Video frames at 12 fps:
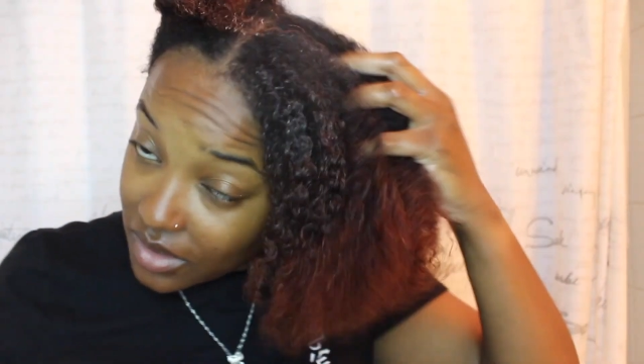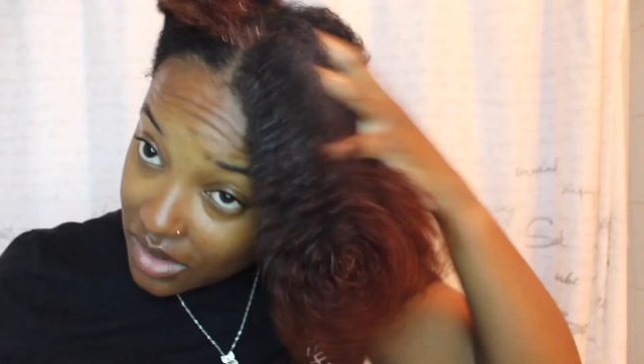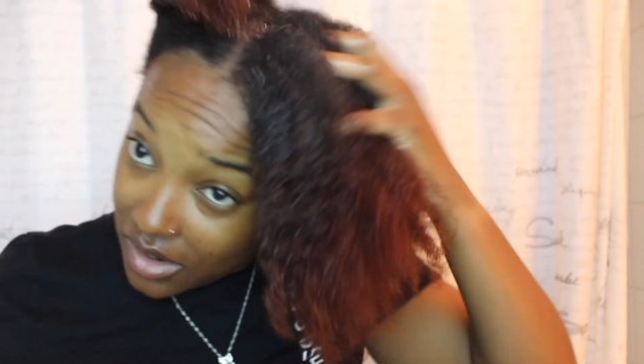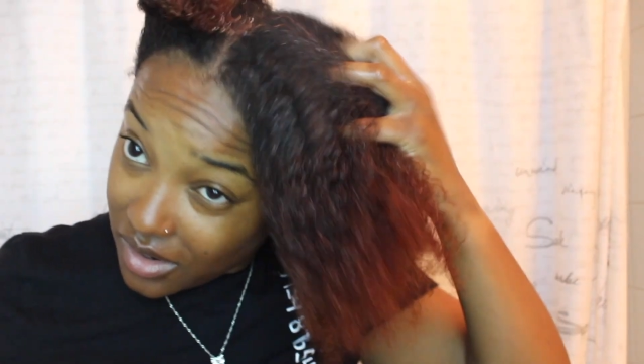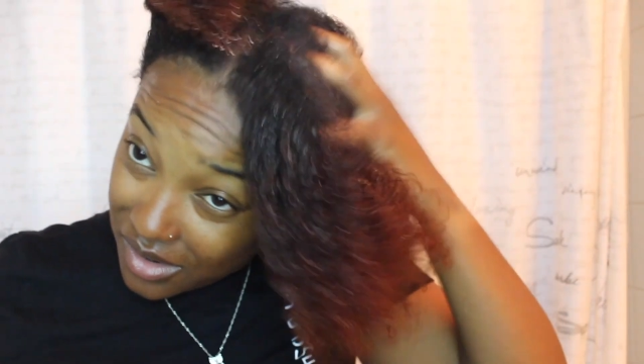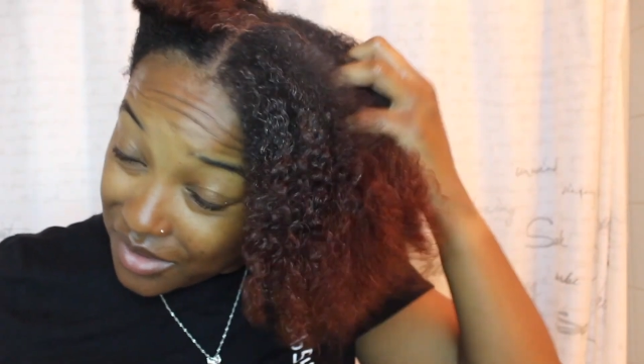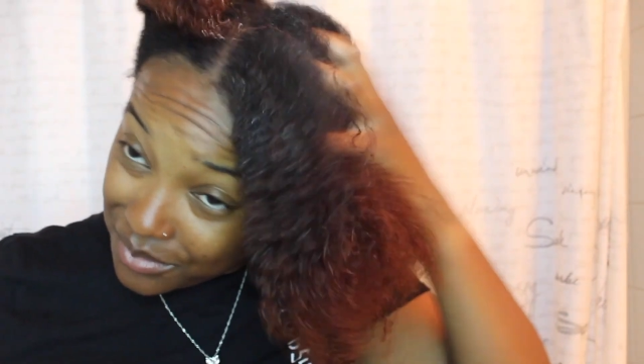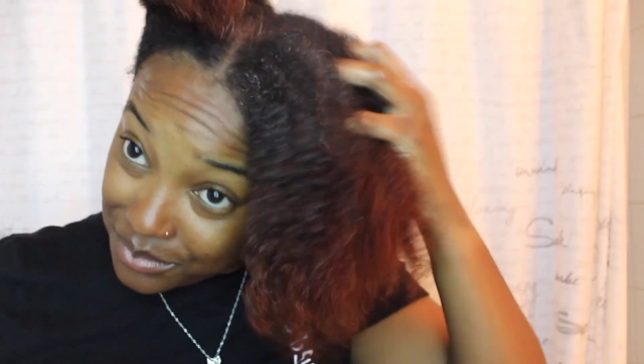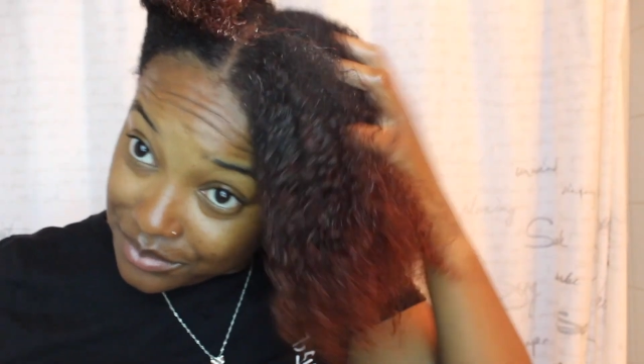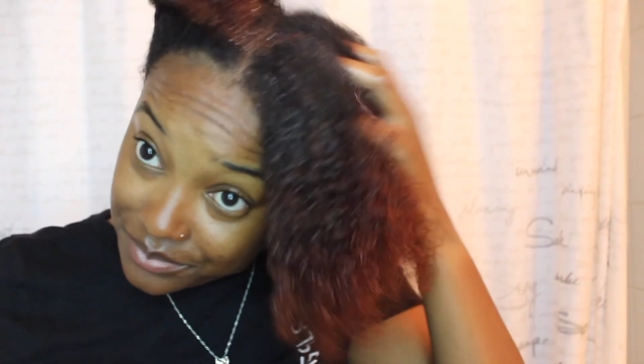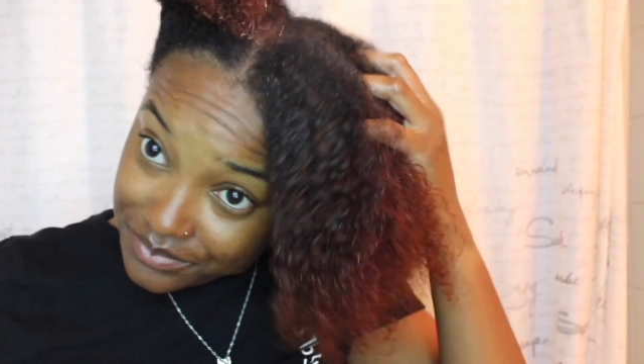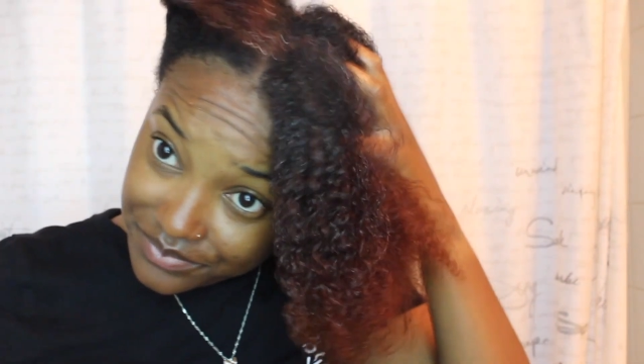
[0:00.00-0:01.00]

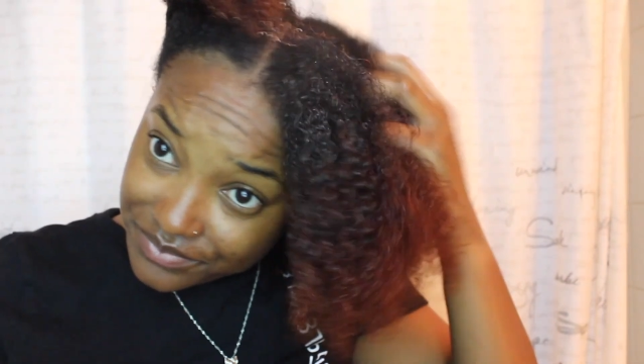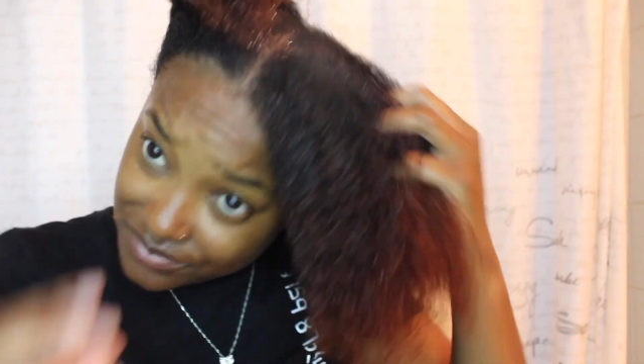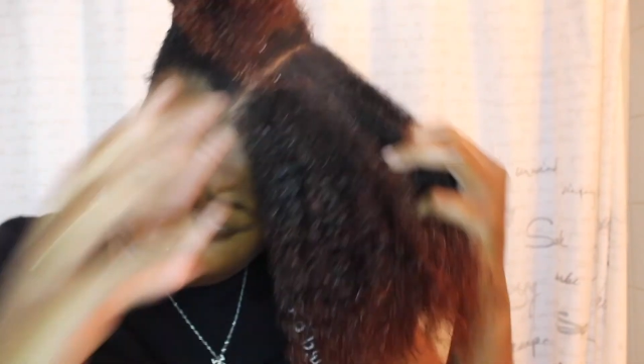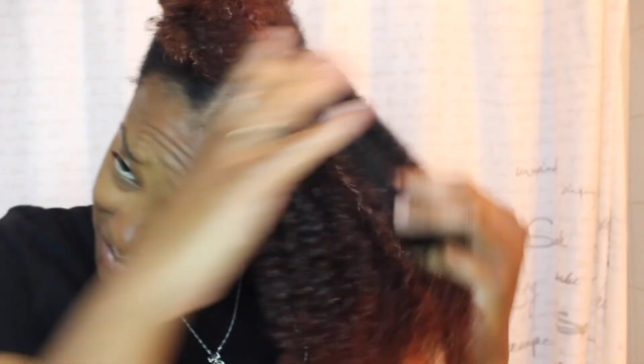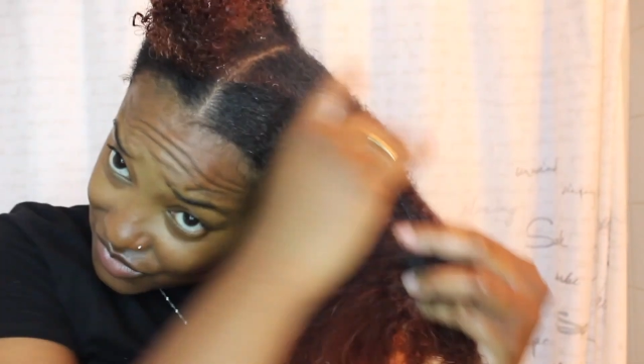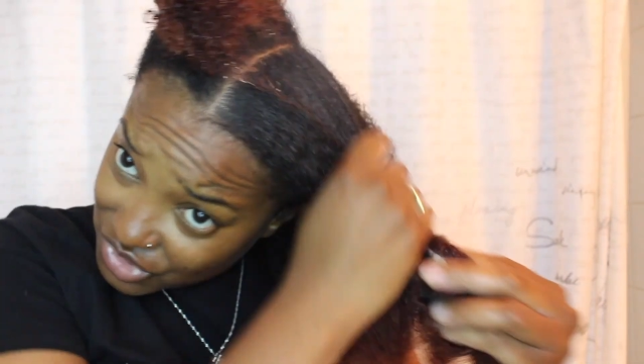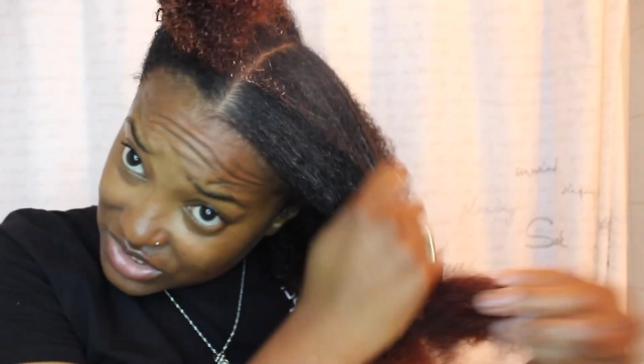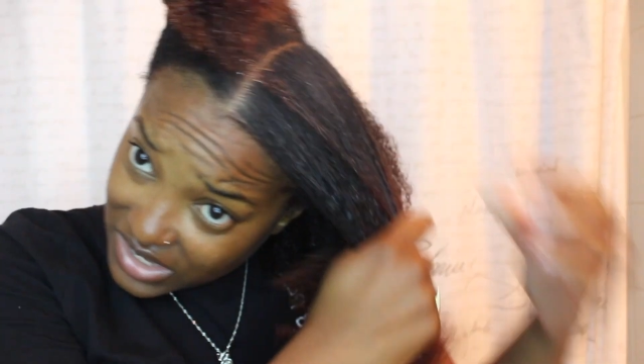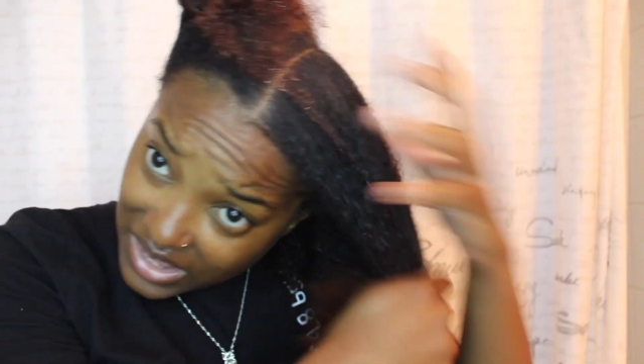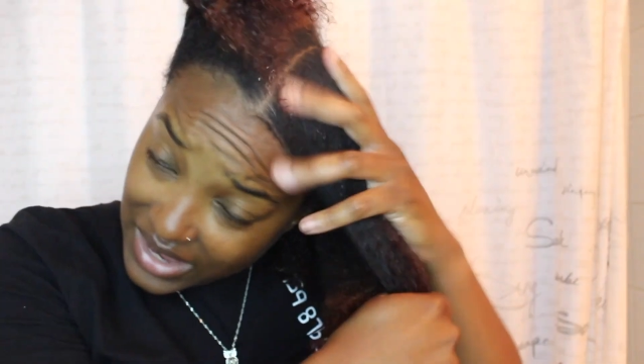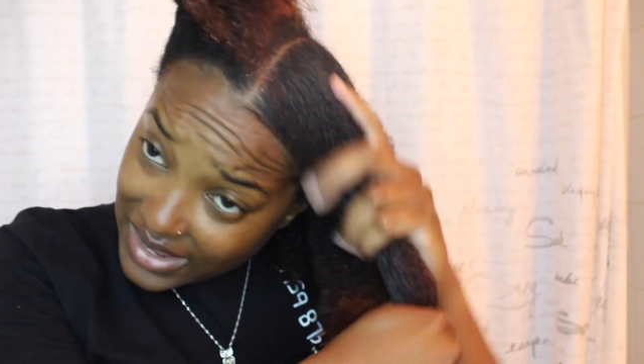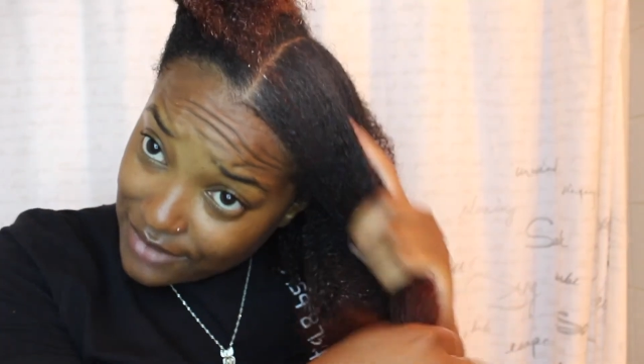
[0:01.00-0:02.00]
um, just to
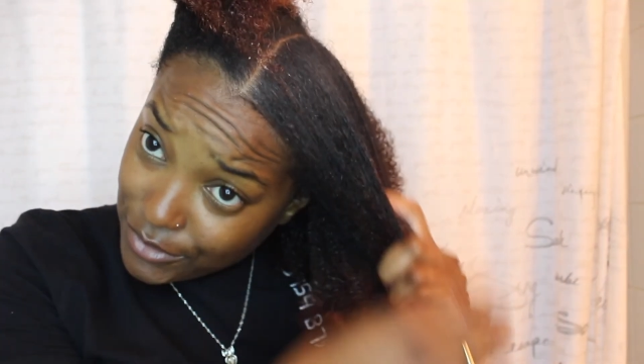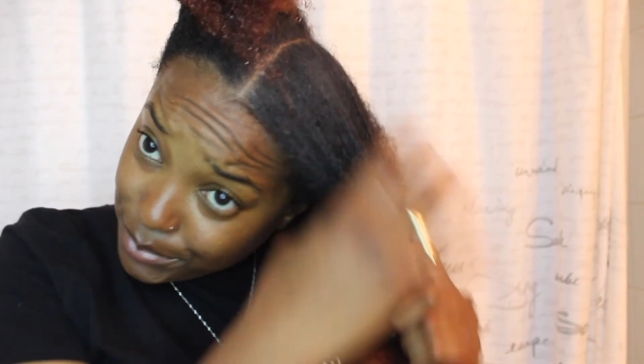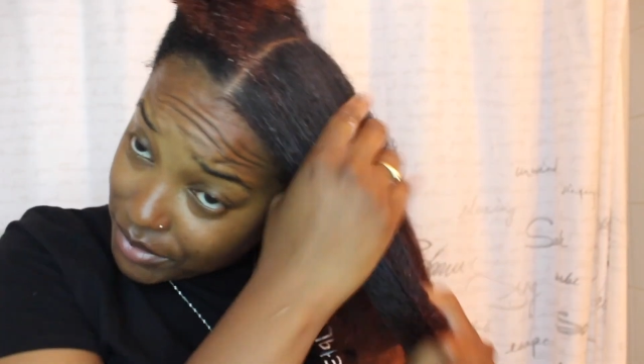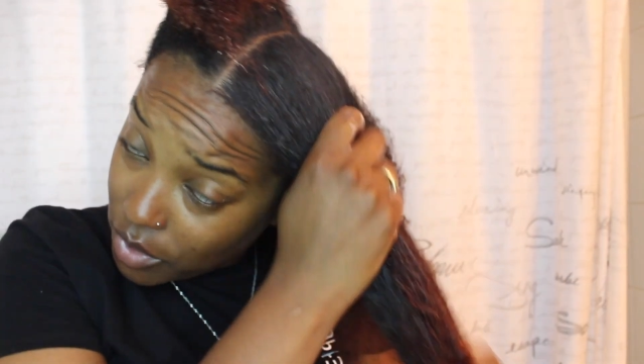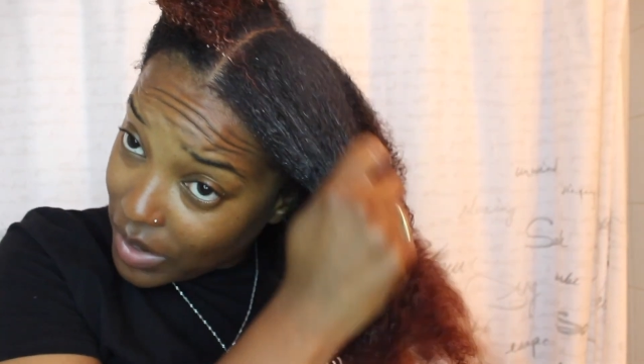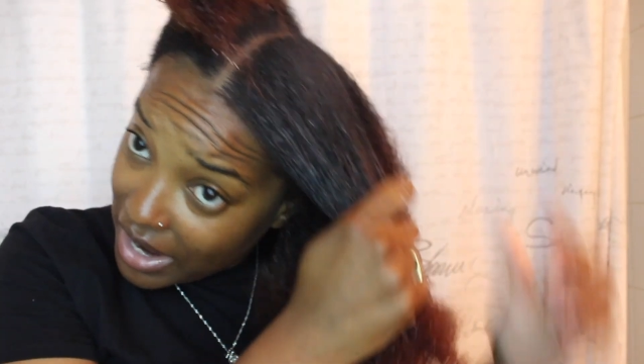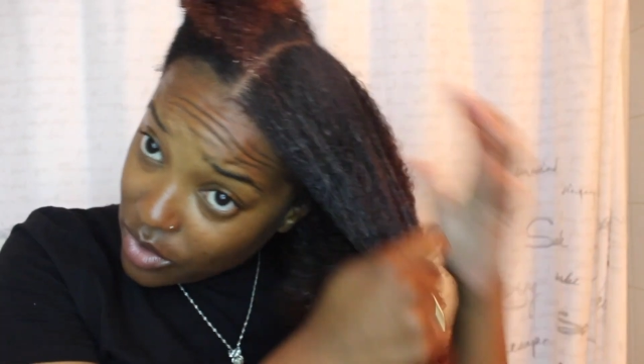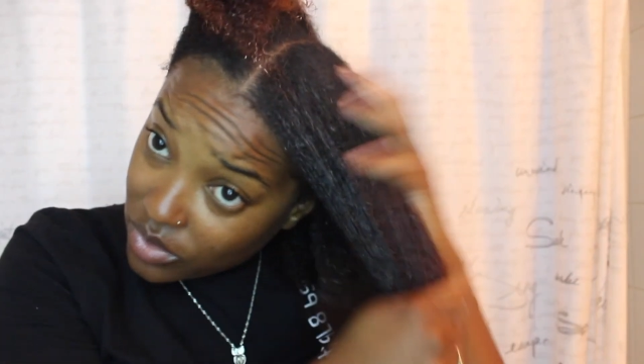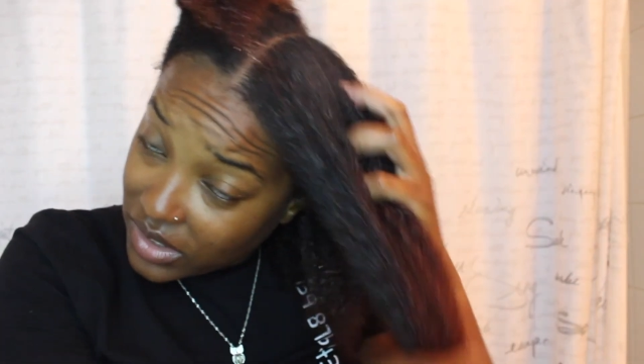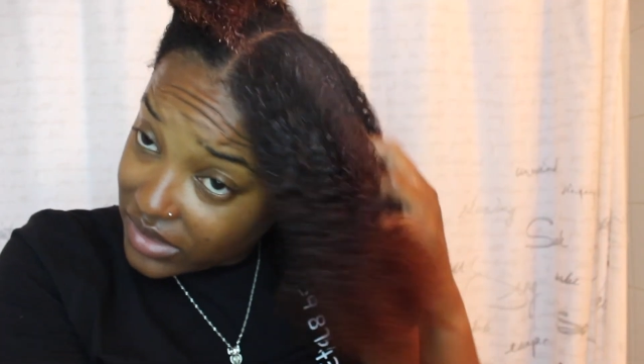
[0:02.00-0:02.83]
like have a blowout,